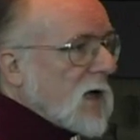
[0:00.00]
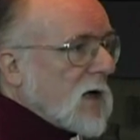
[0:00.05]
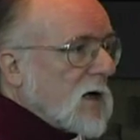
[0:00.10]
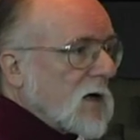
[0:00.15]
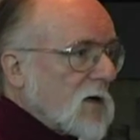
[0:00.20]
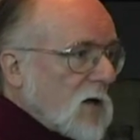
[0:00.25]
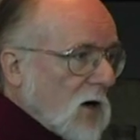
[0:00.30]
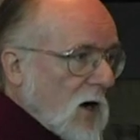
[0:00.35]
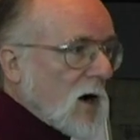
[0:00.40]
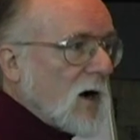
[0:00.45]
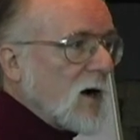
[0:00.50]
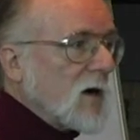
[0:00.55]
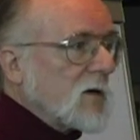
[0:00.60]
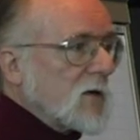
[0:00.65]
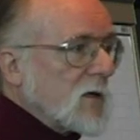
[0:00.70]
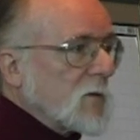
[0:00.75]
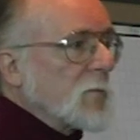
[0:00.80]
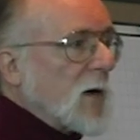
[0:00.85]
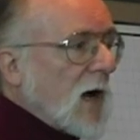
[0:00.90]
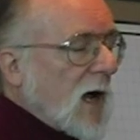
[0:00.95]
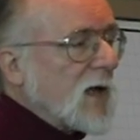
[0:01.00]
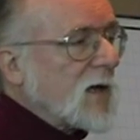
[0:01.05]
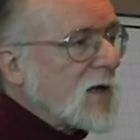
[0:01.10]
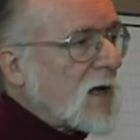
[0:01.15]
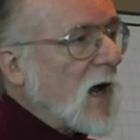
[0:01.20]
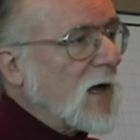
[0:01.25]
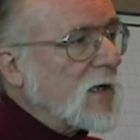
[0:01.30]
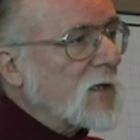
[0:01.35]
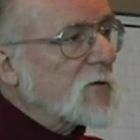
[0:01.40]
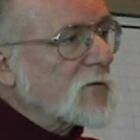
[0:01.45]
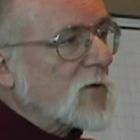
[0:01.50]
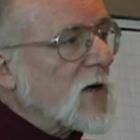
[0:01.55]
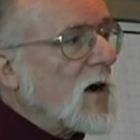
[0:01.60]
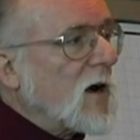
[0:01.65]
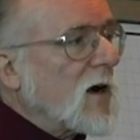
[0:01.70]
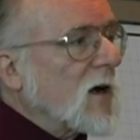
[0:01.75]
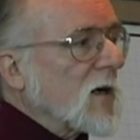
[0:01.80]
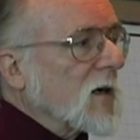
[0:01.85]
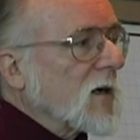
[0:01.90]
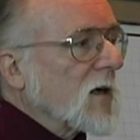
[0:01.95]
a car, you buy a kind of
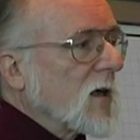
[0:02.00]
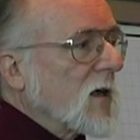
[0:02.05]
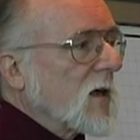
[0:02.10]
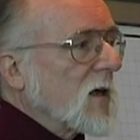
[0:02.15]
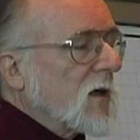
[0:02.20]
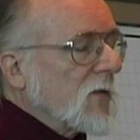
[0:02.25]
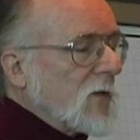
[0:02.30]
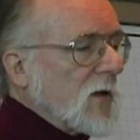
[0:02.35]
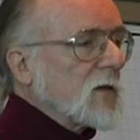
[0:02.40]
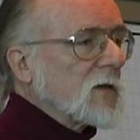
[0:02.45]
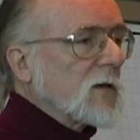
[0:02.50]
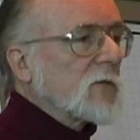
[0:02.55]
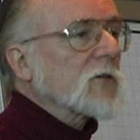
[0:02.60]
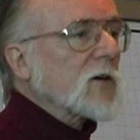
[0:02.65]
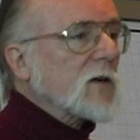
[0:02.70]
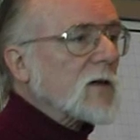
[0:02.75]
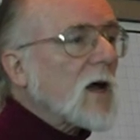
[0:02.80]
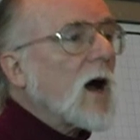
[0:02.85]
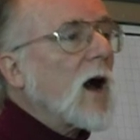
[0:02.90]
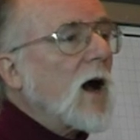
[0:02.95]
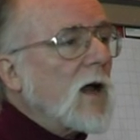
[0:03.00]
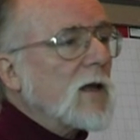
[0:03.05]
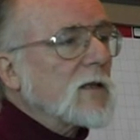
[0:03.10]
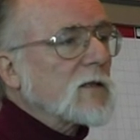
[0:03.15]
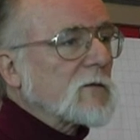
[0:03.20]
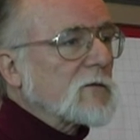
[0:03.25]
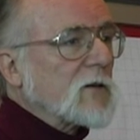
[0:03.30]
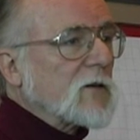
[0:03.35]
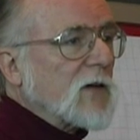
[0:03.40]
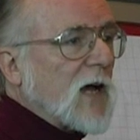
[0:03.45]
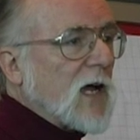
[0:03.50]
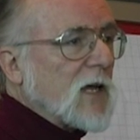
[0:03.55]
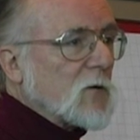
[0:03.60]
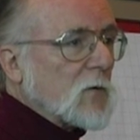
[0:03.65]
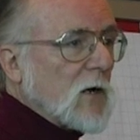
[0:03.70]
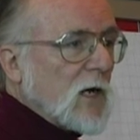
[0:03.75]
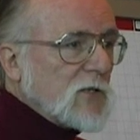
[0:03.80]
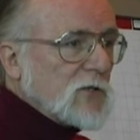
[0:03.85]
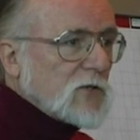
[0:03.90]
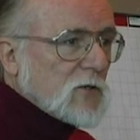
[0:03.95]
car. There are different kinds of
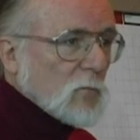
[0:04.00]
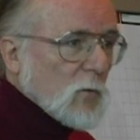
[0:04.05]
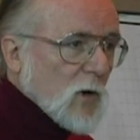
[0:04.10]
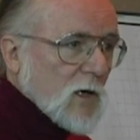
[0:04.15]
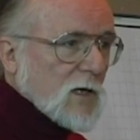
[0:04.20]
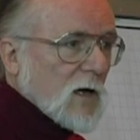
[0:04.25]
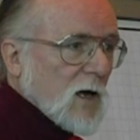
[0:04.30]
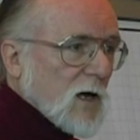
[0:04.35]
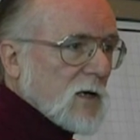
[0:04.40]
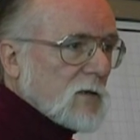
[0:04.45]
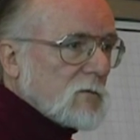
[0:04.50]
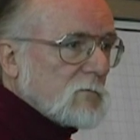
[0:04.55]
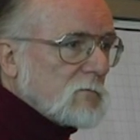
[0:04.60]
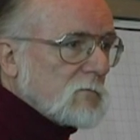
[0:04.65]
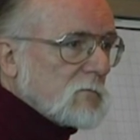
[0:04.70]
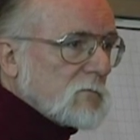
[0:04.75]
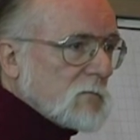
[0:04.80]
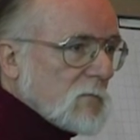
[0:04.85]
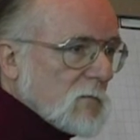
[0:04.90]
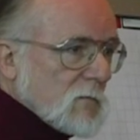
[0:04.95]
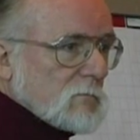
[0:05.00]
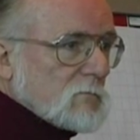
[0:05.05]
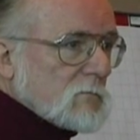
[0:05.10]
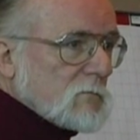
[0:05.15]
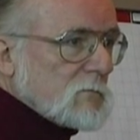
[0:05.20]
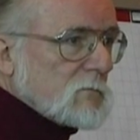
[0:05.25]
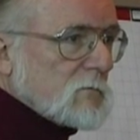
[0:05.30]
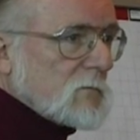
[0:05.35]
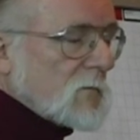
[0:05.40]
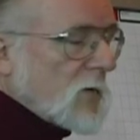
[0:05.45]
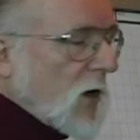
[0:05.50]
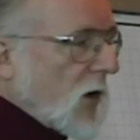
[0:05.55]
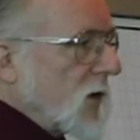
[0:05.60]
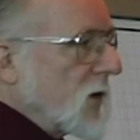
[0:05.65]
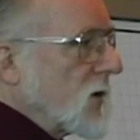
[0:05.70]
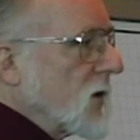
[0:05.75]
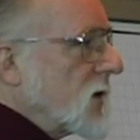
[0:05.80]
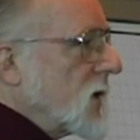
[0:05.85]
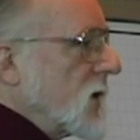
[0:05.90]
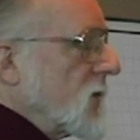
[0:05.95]
evaluation. What kind are
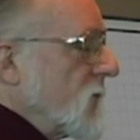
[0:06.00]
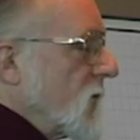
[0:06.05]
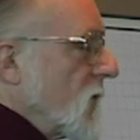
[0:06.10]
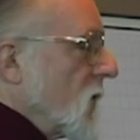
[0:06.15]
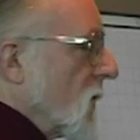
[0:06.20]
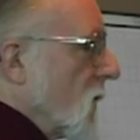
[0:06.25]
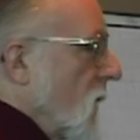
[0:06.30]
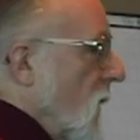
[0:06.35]
you looking for?